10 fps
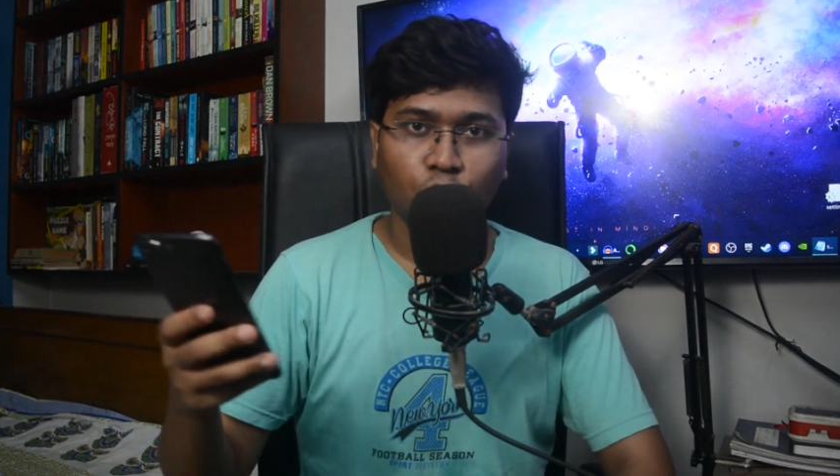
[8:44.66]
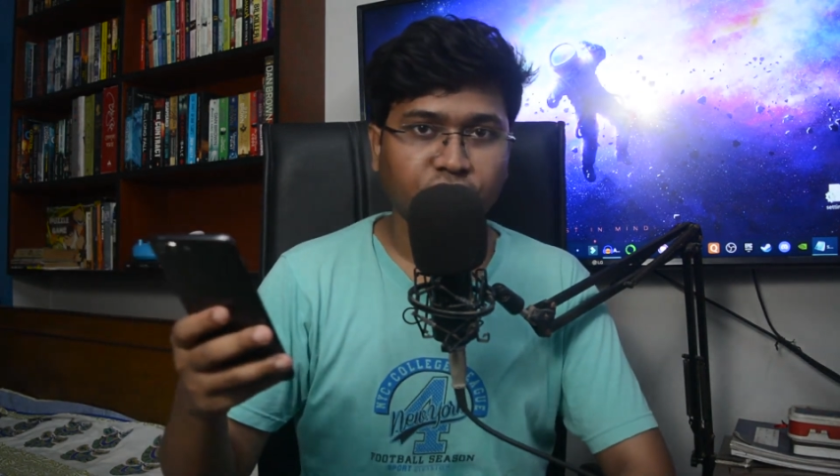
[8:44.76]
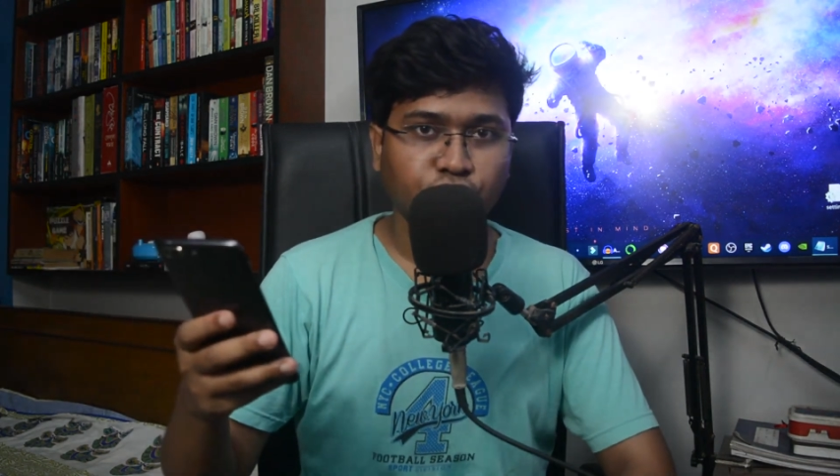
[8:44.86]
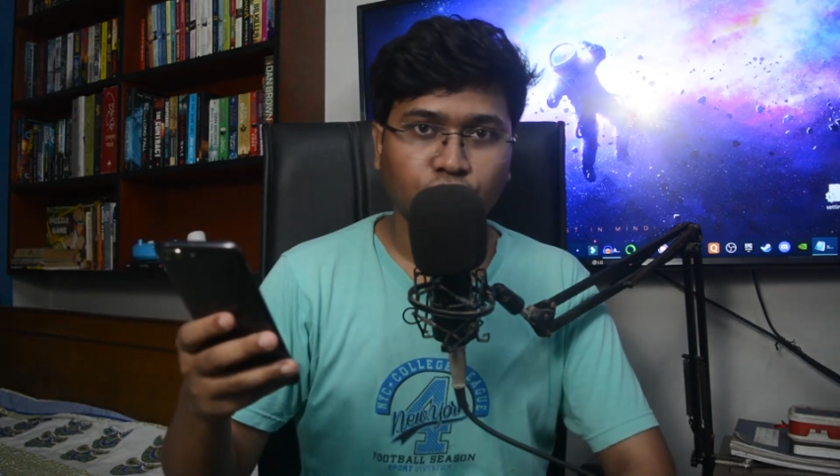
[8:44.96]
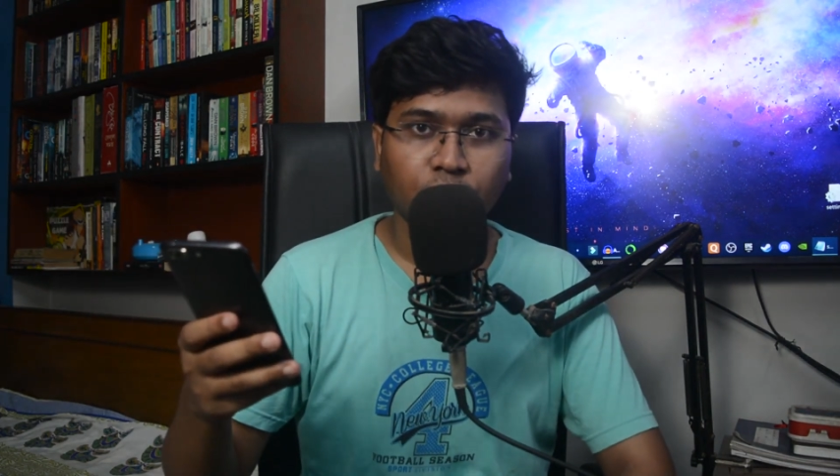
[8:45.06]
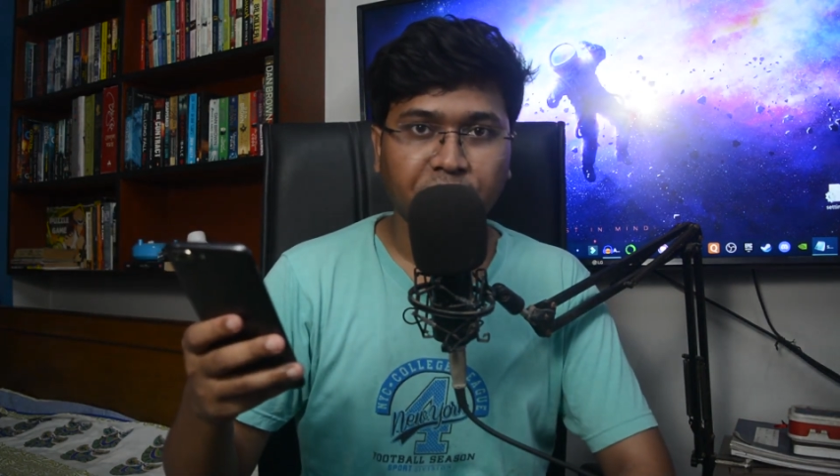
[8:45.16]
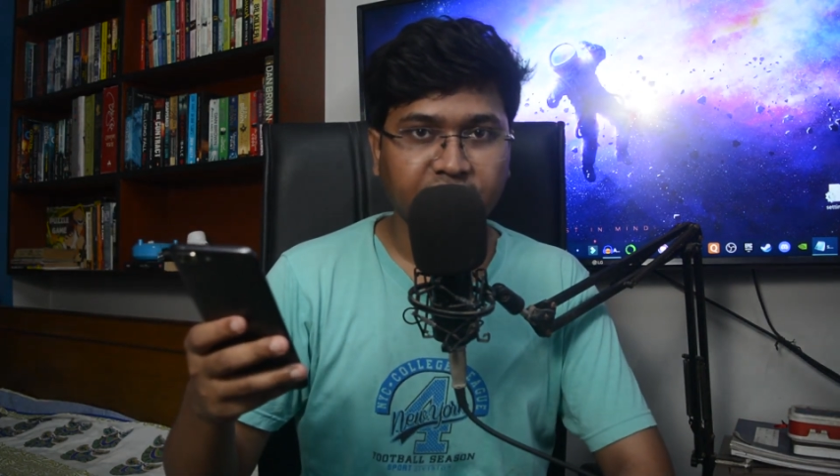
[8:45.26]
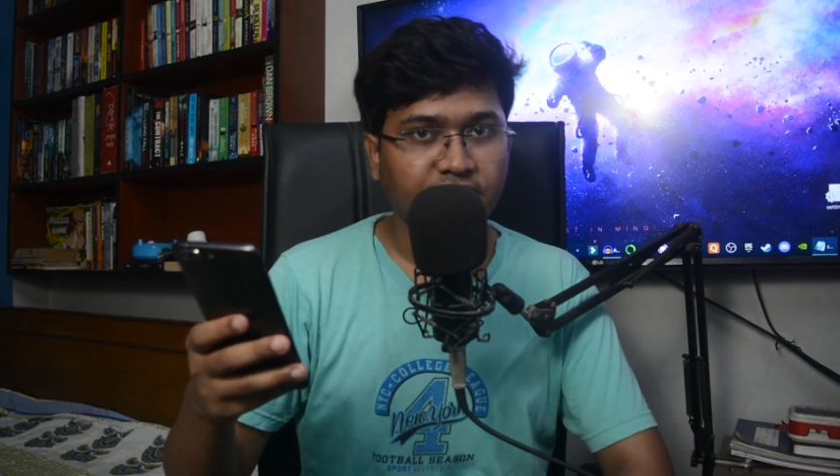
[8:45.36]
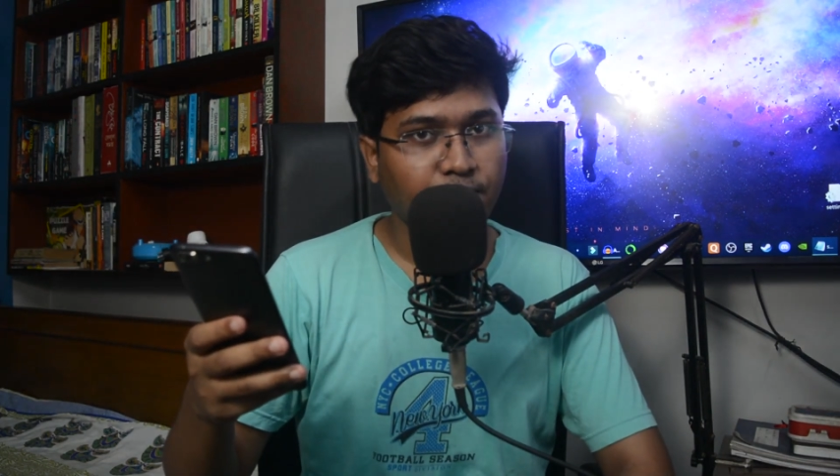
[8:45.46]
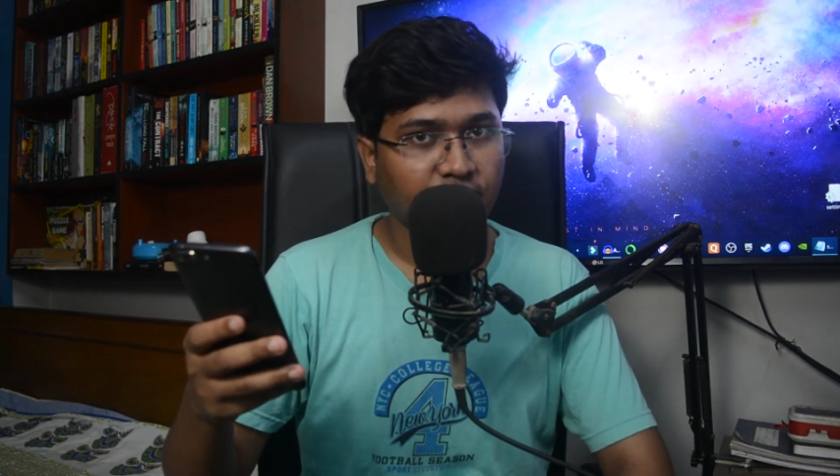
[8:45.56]
wants to
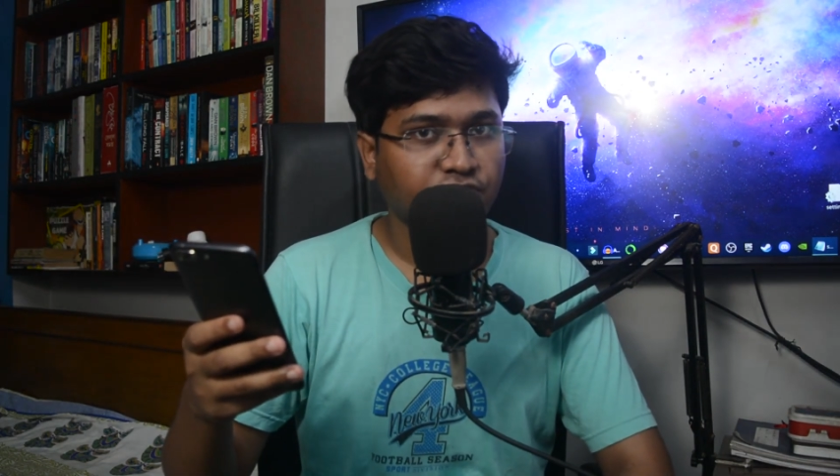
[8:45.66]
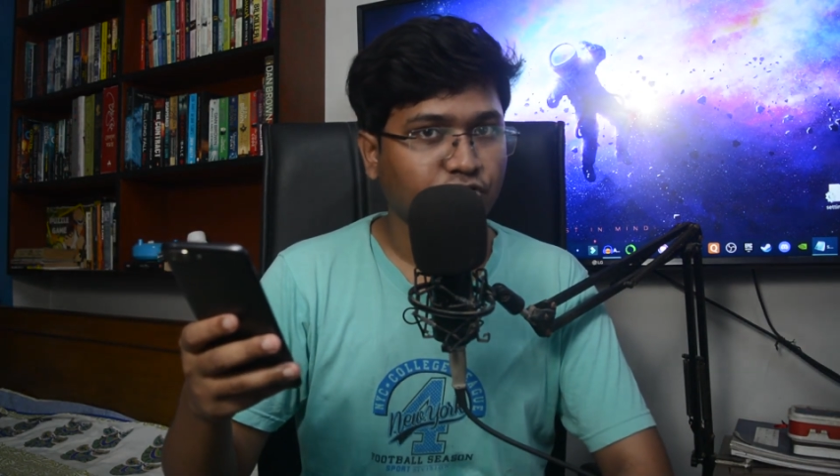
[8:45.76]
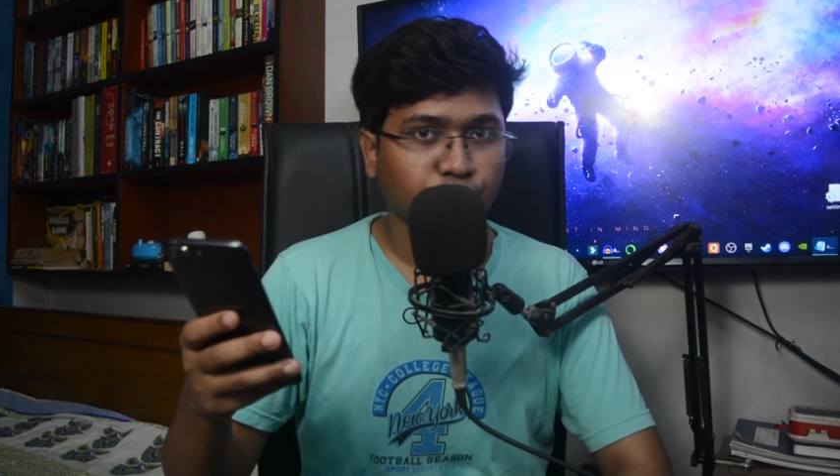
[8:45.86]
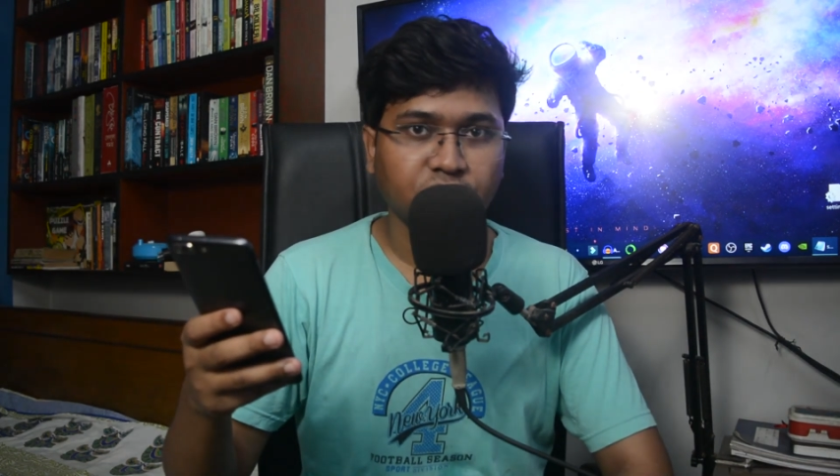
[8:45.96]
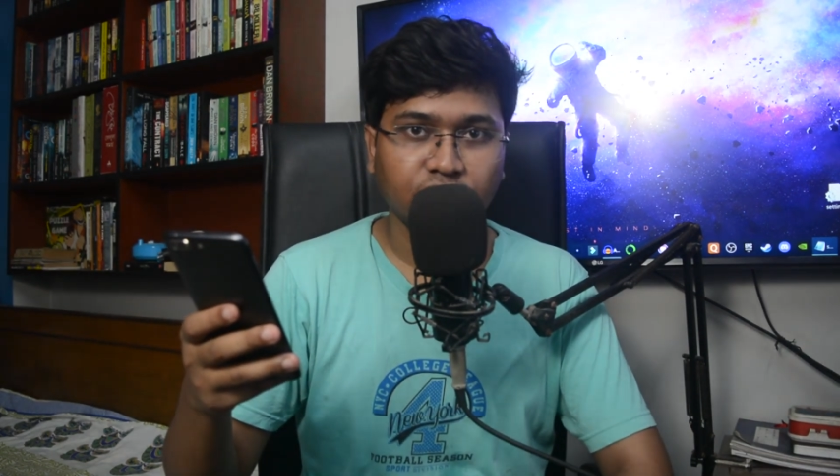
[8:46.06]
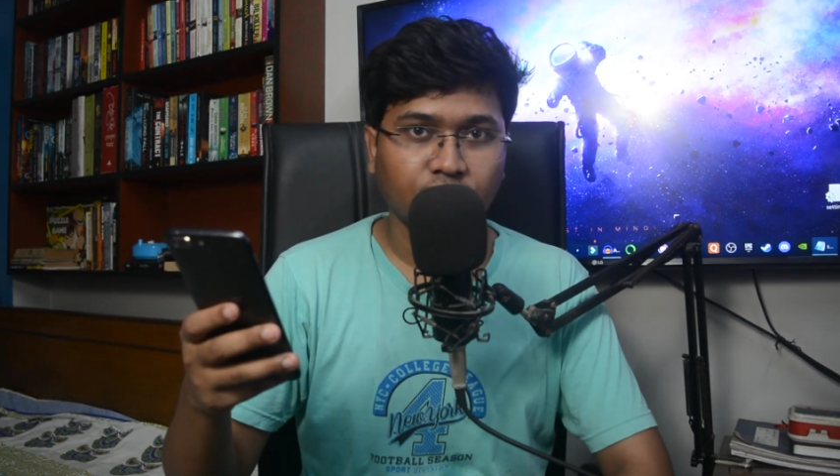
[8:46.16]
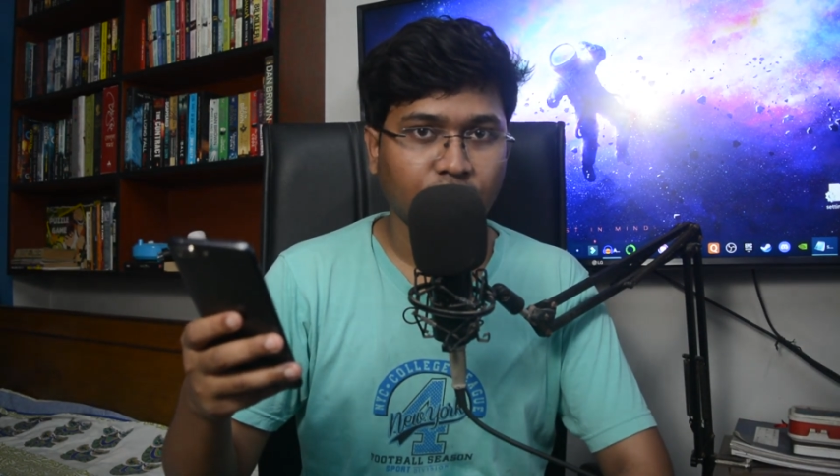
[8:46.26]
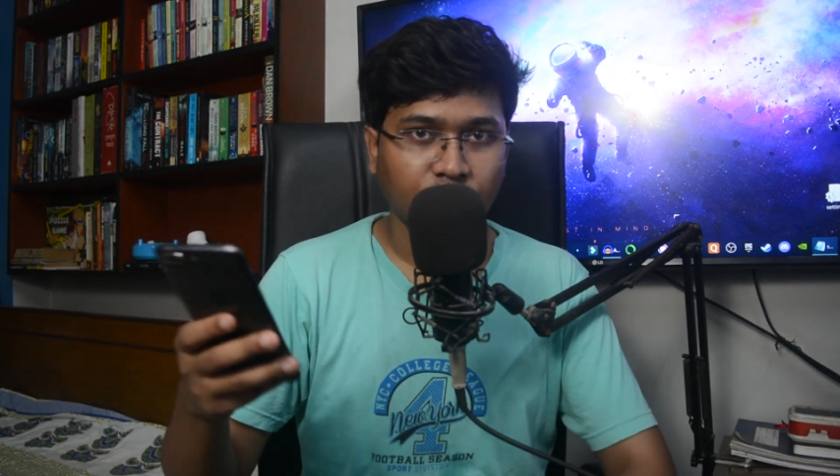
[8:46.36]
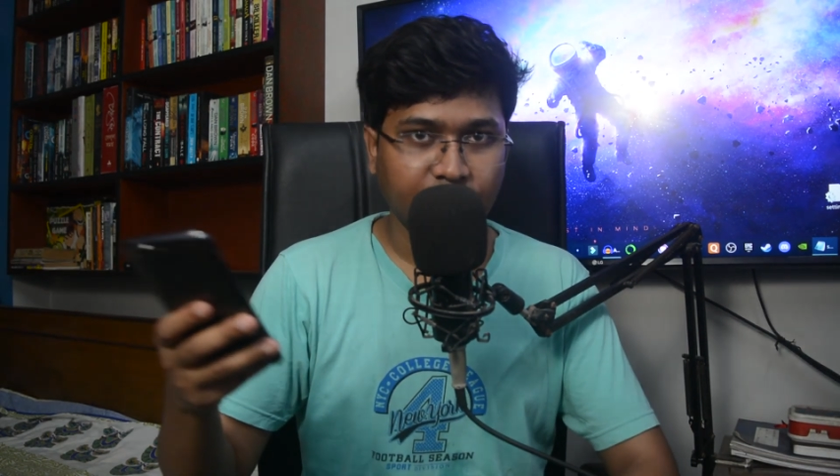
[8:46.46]
complete their masters within